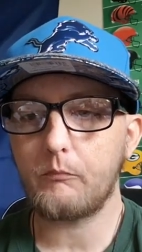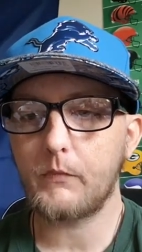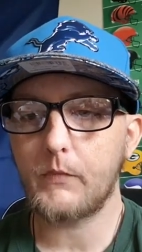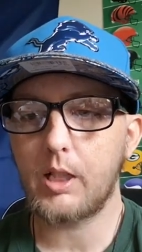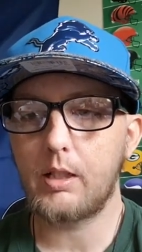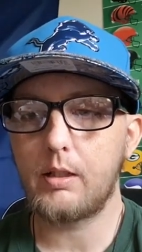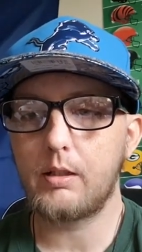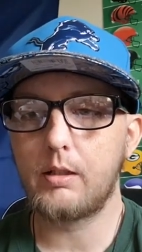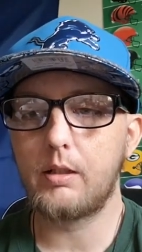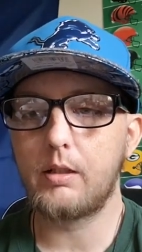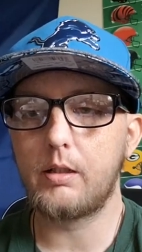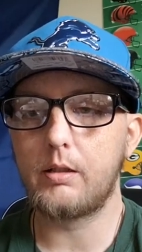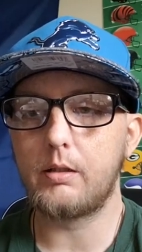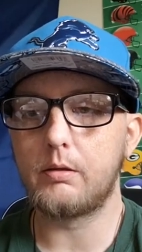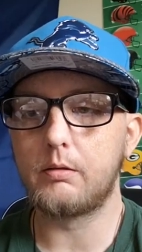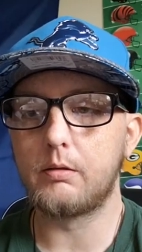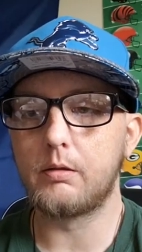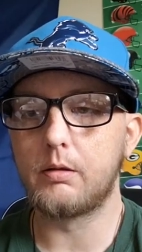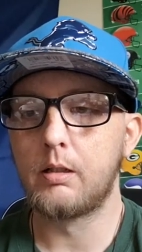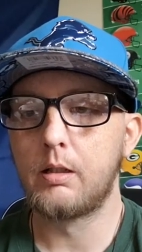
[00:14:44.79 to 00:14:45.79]

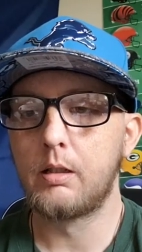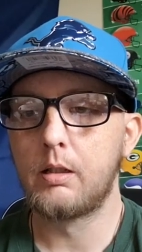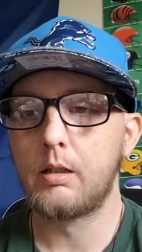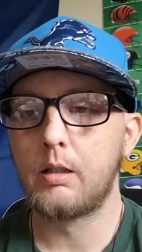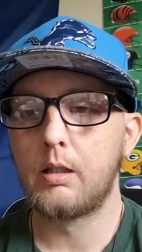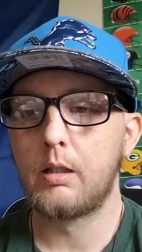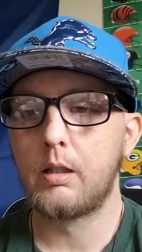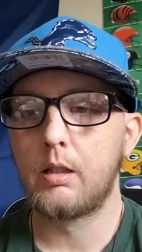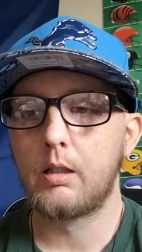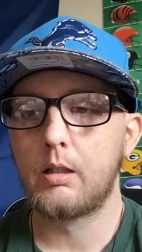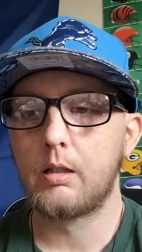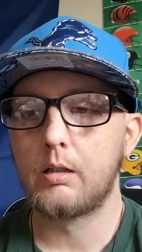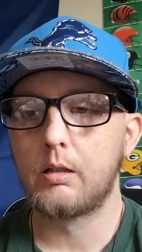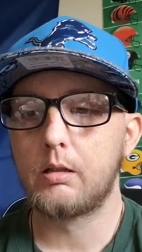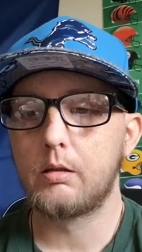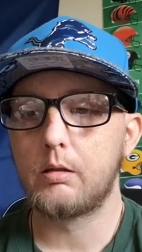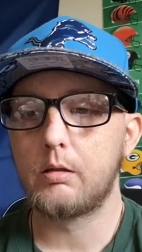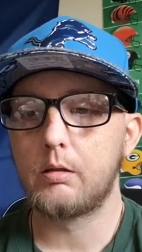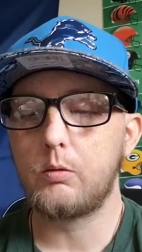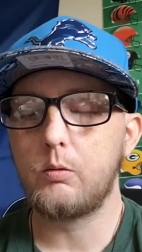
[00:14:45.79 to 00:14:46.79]
And
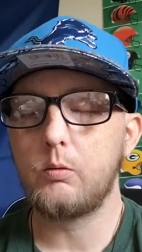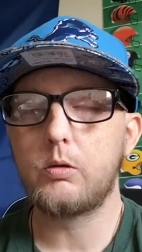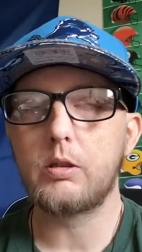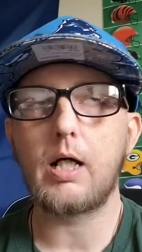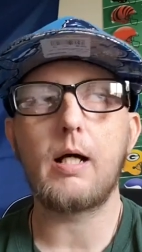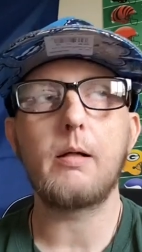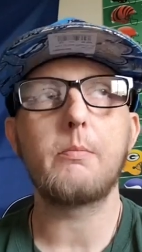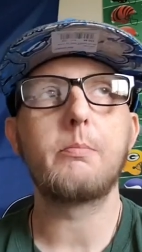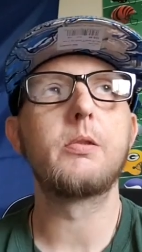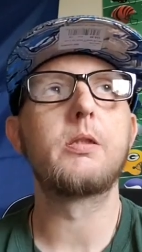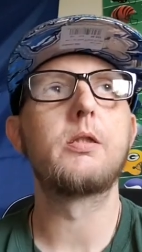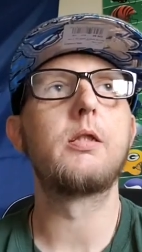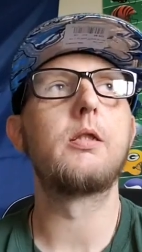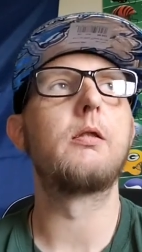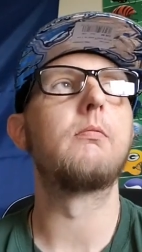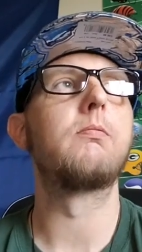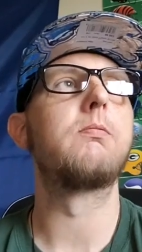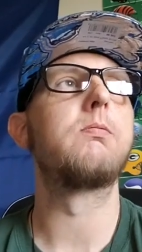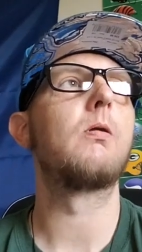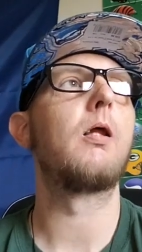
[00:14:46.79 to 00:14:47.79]
who's opposite
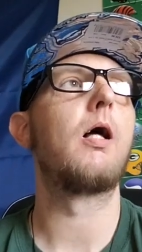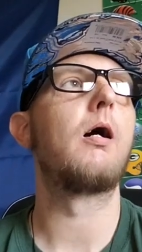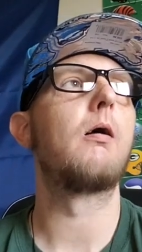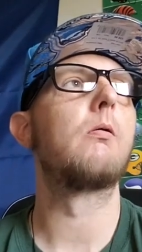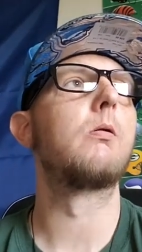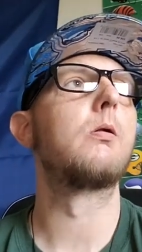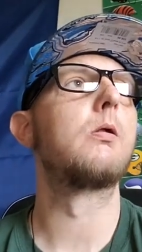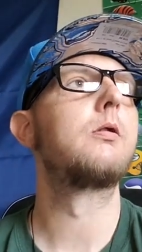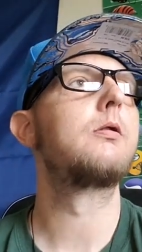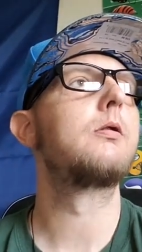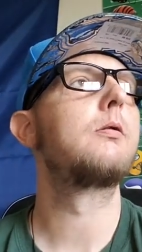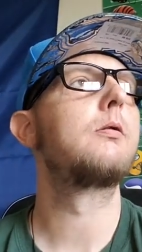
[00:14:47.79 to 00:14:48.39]
of Flowers?